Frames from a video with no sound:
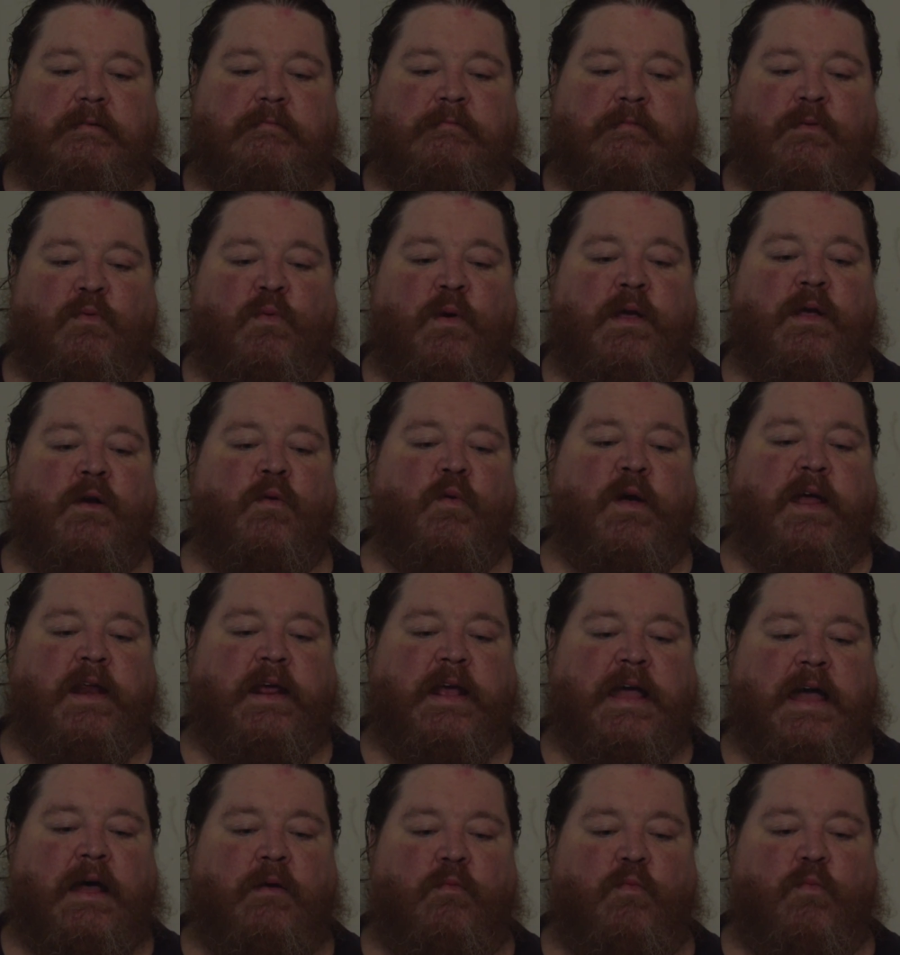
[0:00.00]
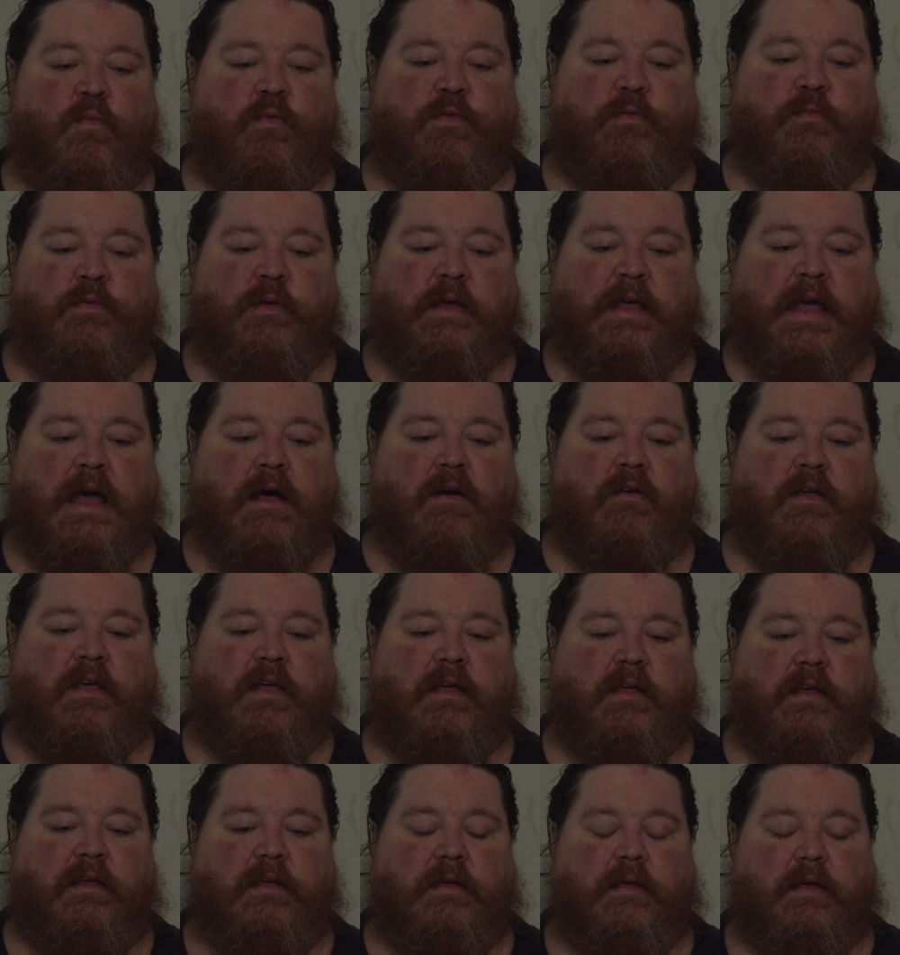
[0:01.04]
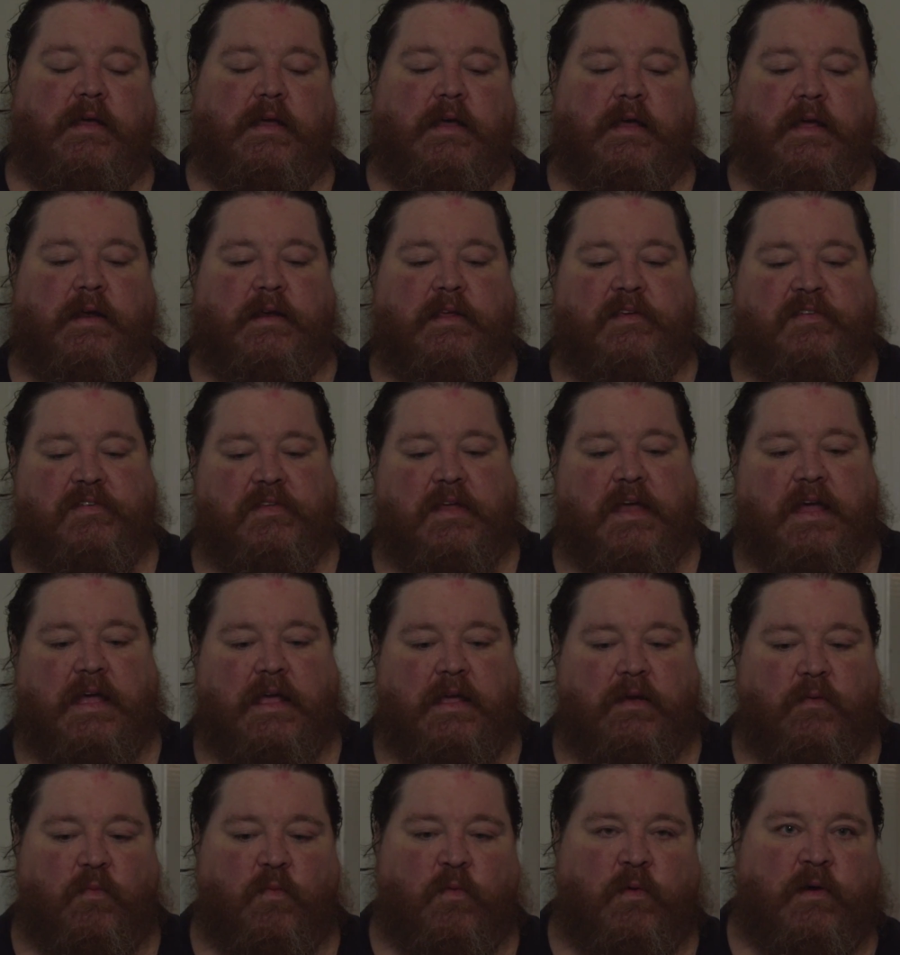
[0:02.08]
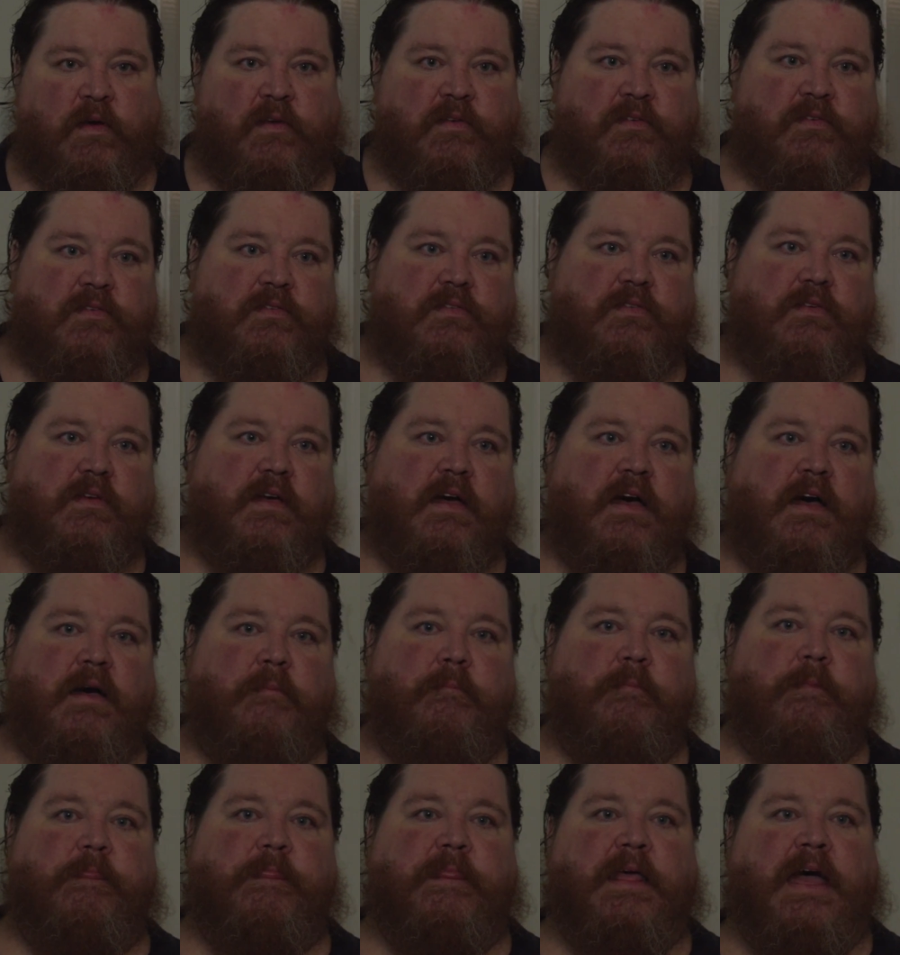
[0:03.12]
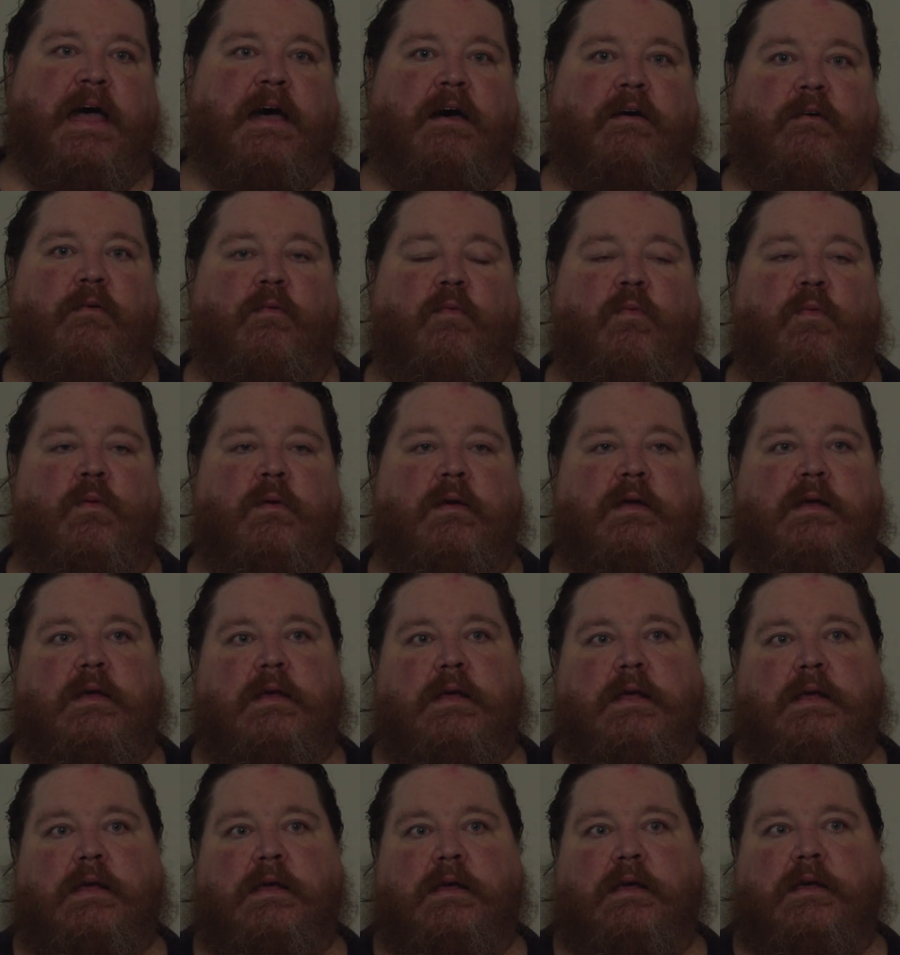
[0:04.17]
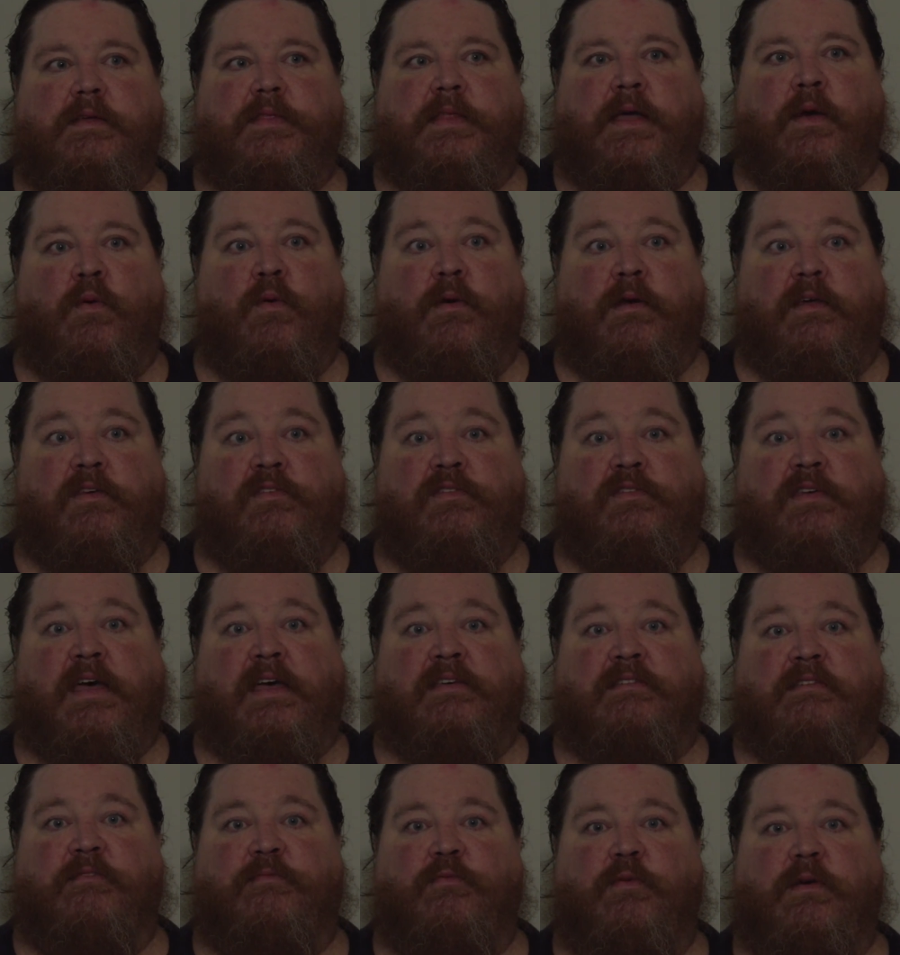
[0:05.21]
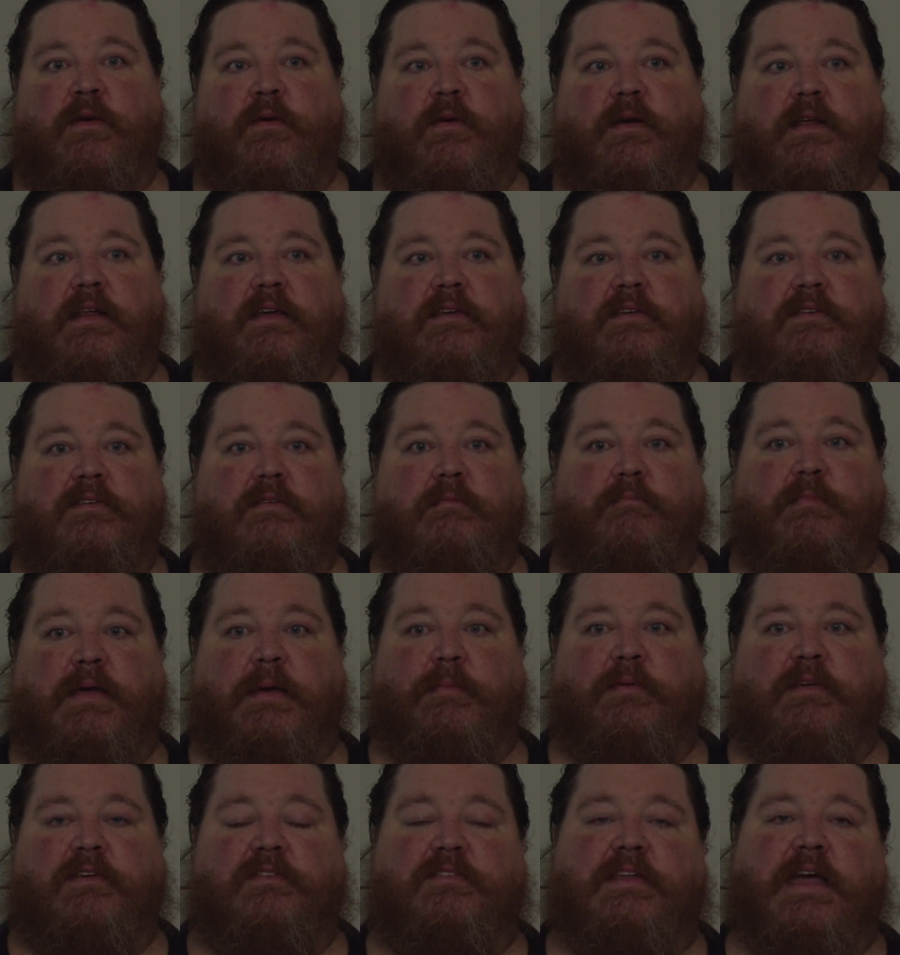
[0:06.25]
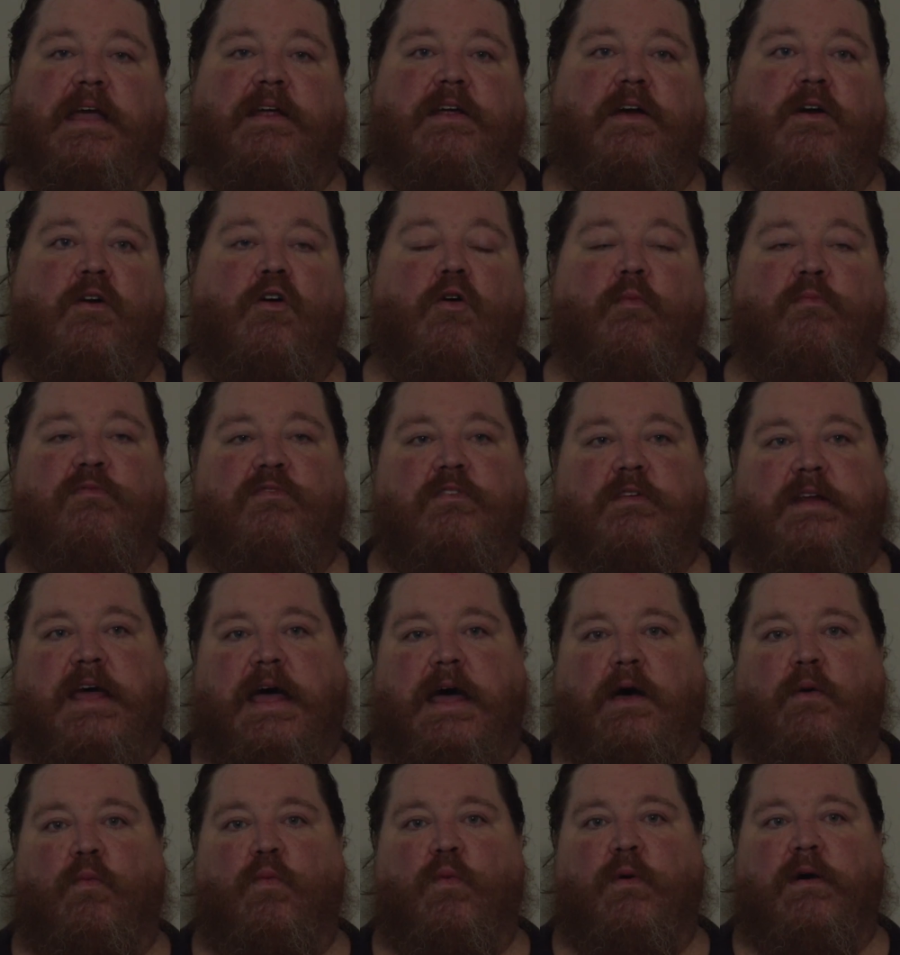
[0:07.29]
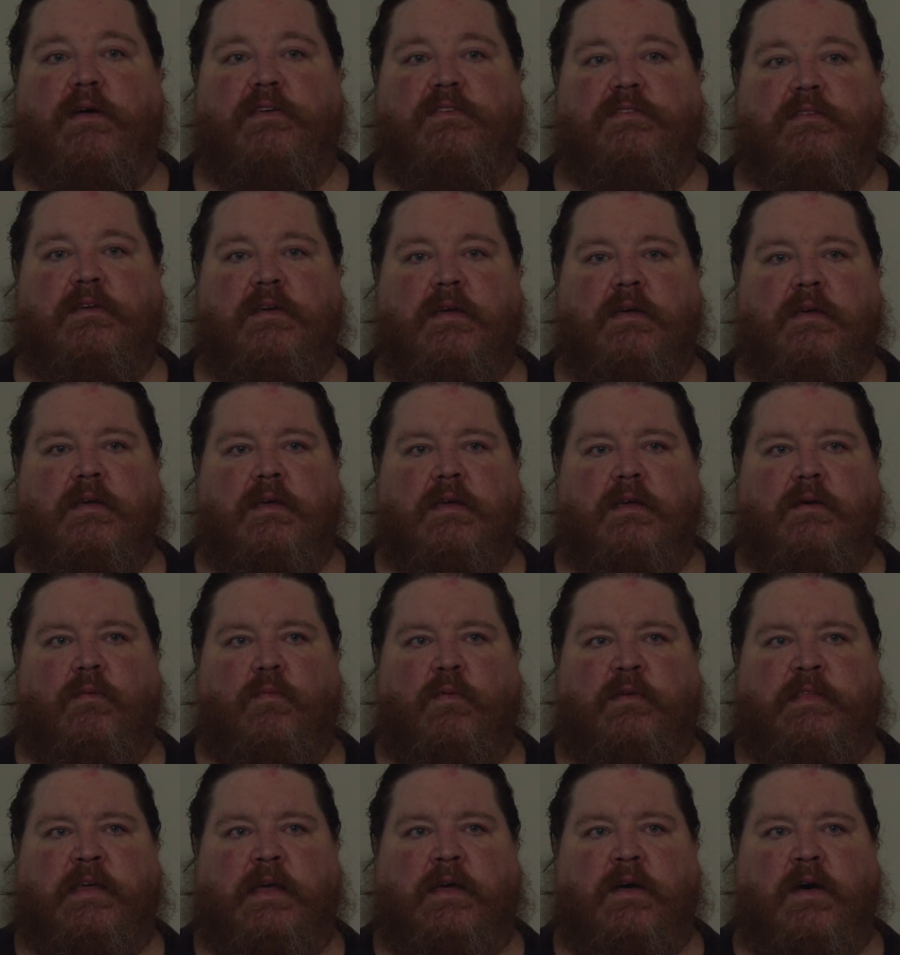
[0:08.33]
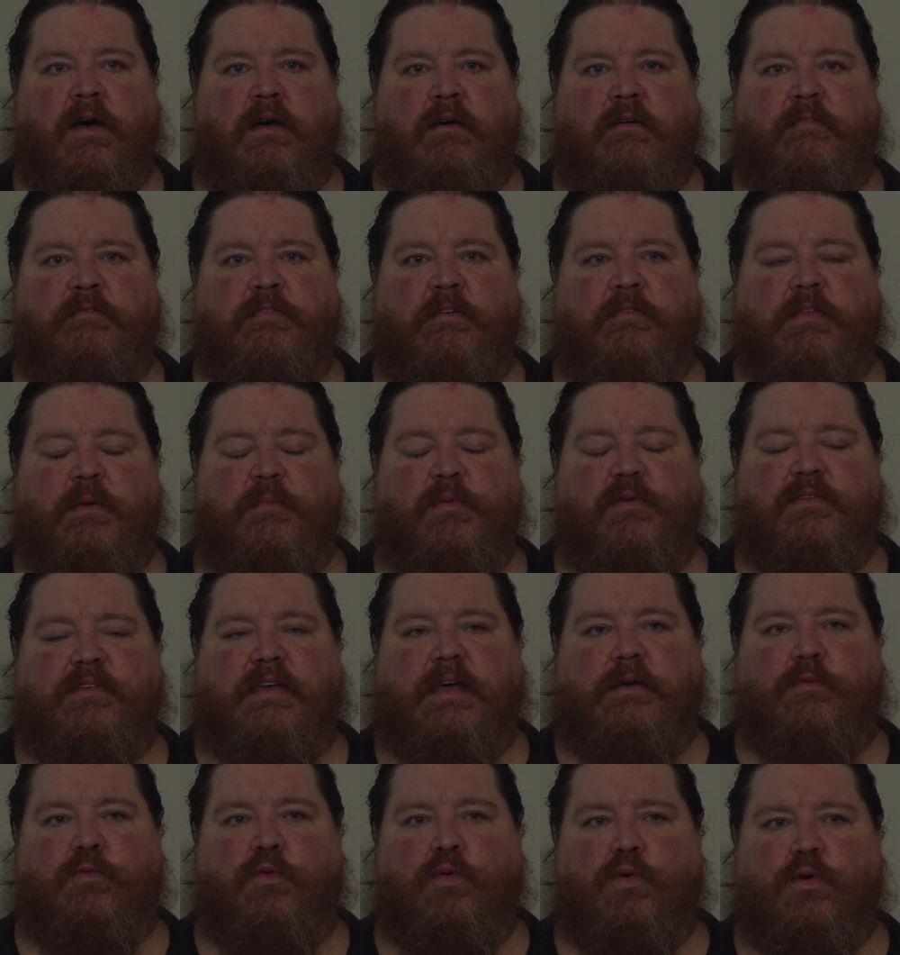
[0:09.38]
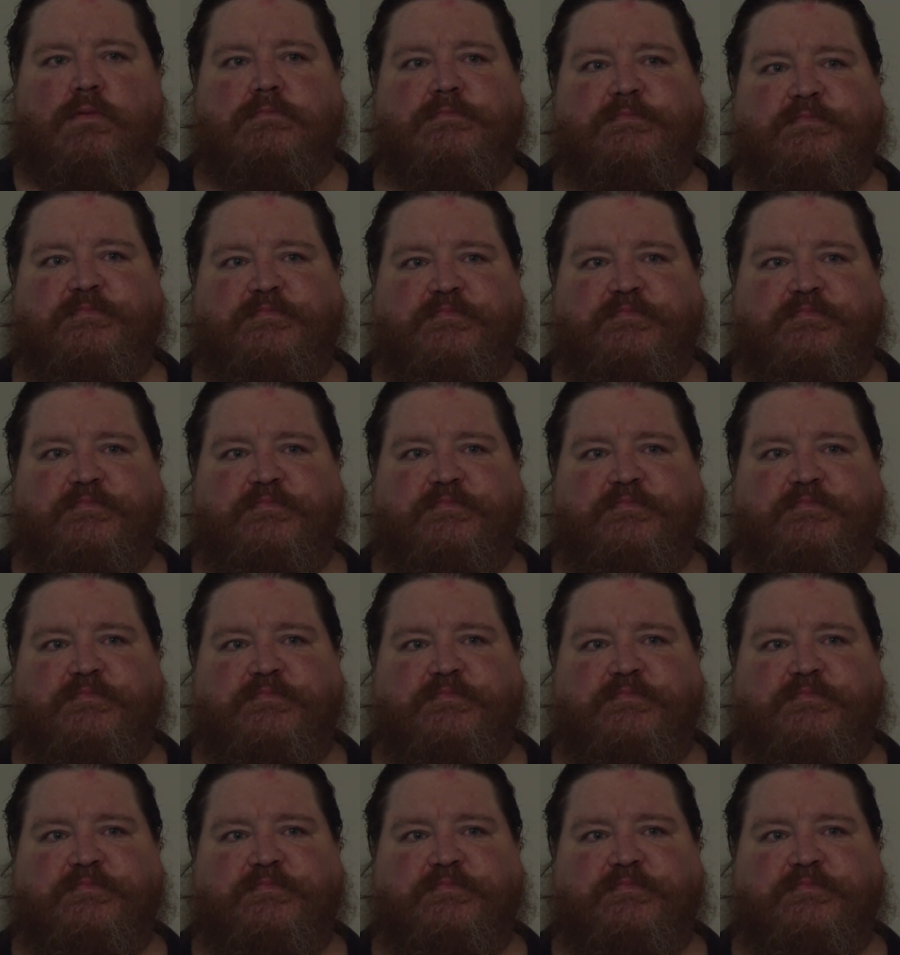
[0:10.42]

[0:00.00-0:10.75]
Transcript: what we were waiting on through the county and the state was how they were going to assess if we were going to be able to stay in our homes or not, was what they call a 50% rule.